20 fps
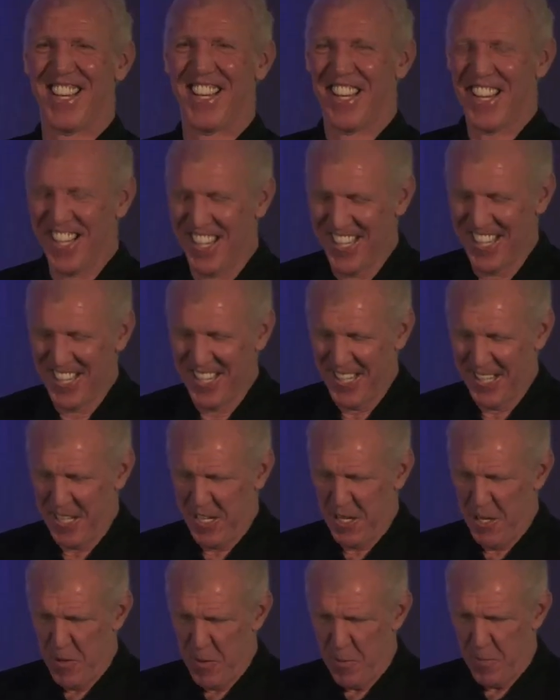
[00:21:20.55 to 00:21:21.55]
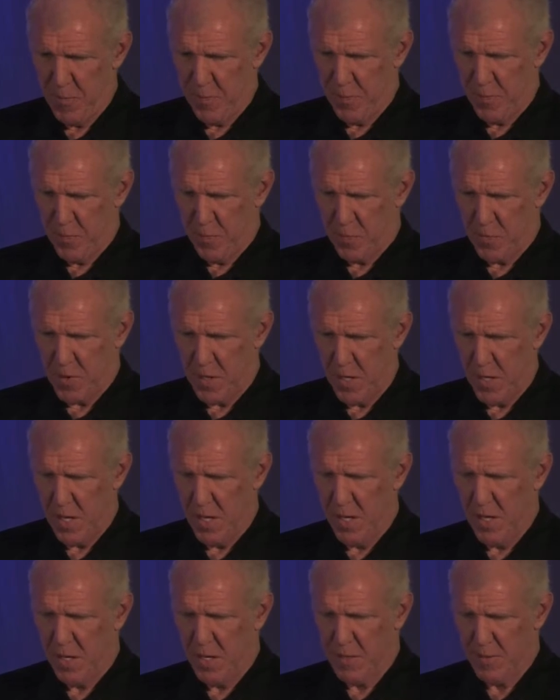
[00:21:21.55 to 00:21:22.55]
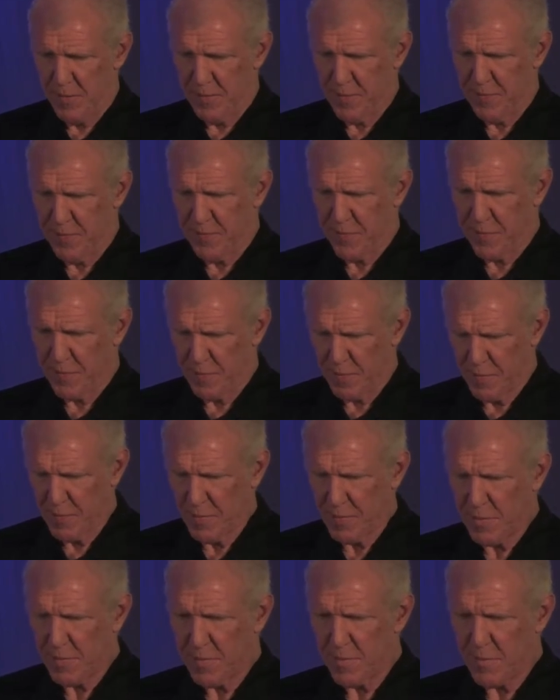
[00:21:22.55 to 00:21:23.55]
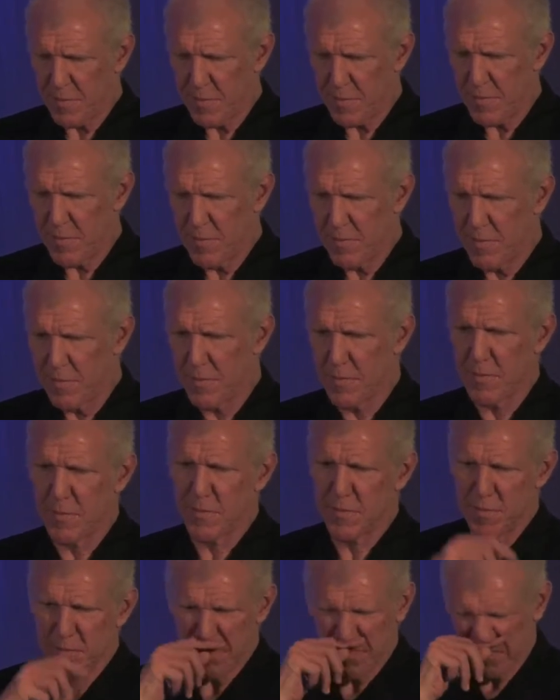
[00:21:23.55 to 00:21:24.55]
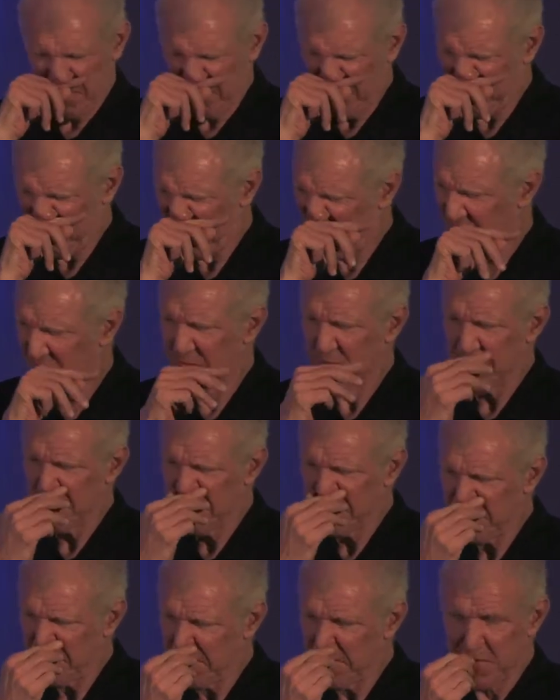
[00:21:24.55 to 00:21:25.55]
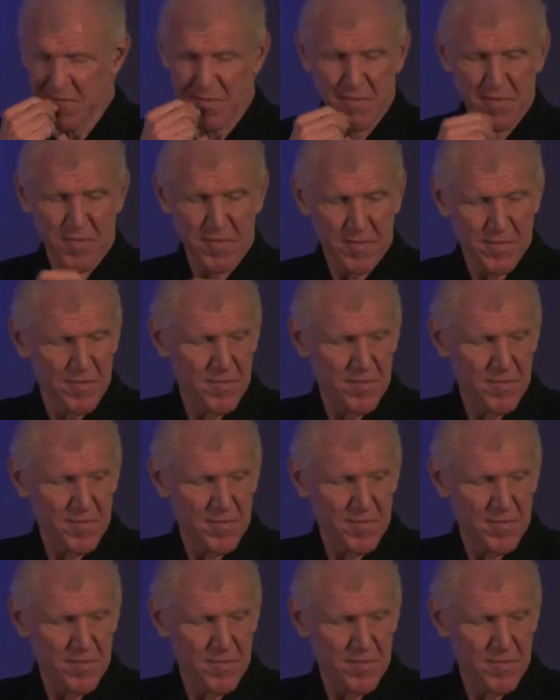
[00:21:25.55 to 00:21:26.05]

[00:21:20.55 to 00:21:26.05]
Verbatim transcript: has some of the coolest things you can uh, create. And, and uh, a short um,